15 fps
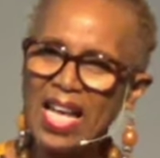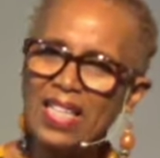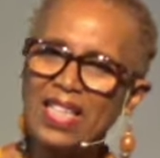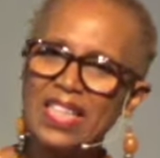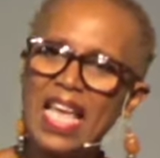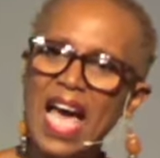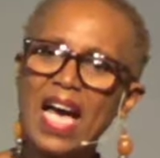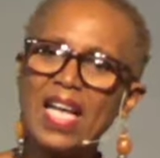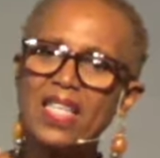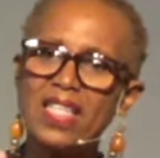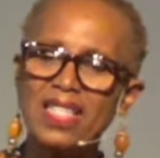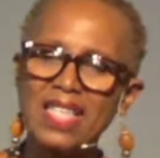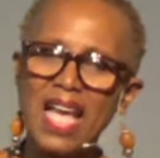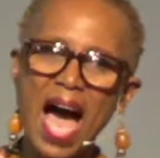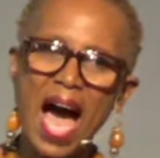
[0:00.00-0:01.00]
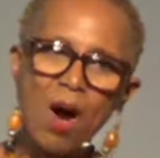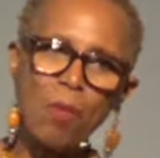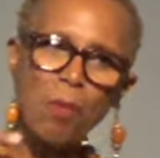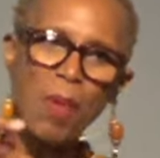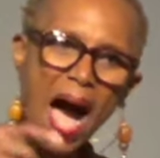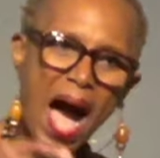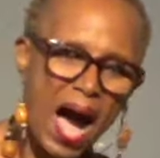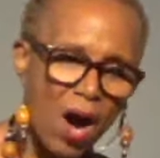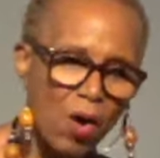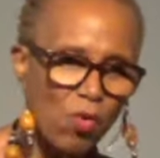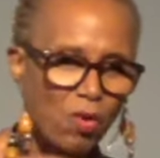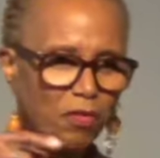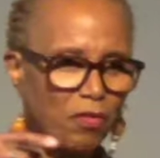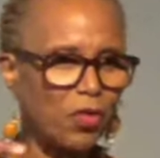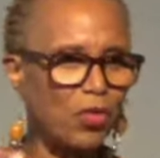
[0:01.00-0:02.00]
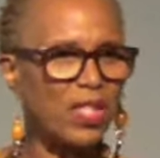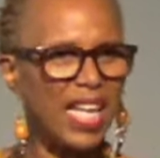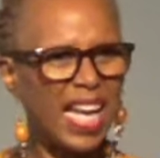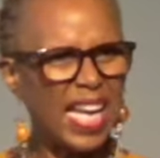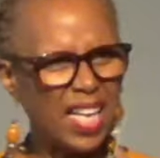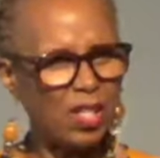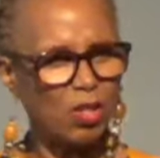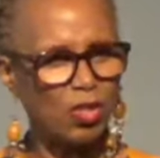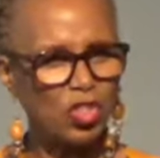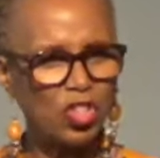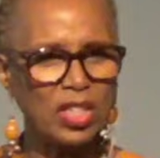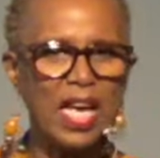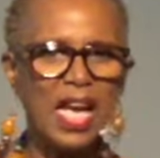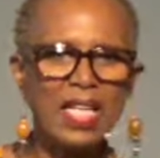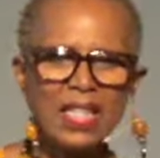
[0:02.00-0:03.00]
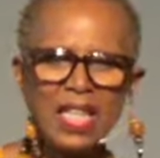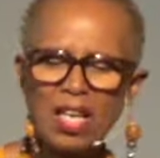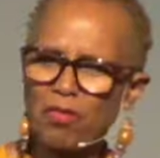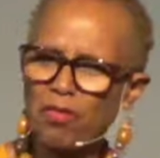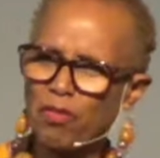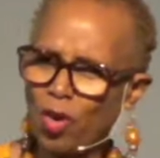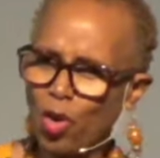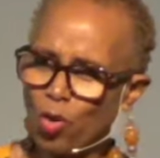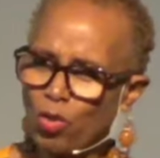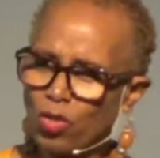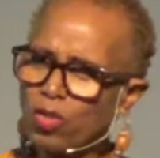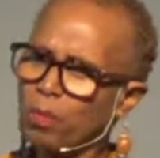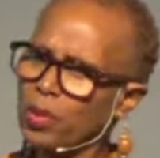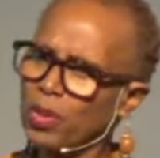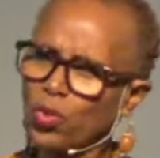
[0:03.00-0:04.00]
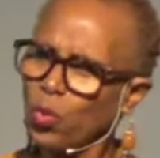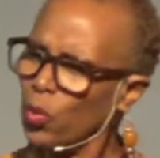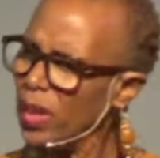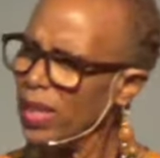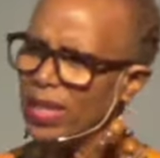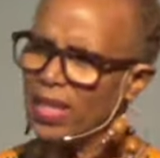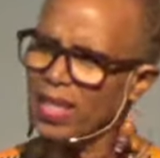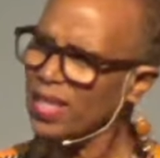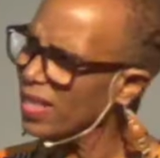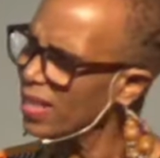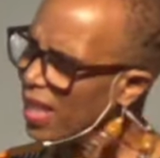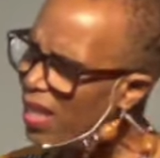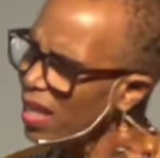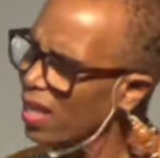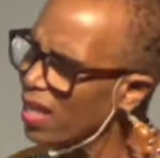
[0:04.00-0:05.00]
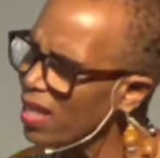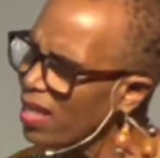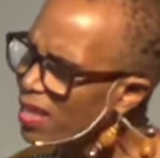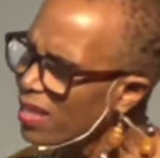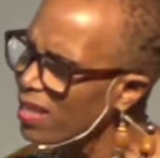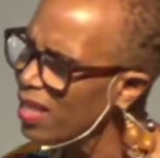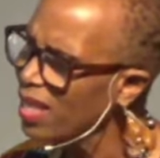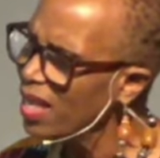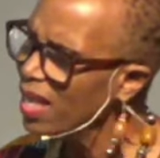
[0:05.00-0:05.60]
That is how powerful the energy that flows between us is.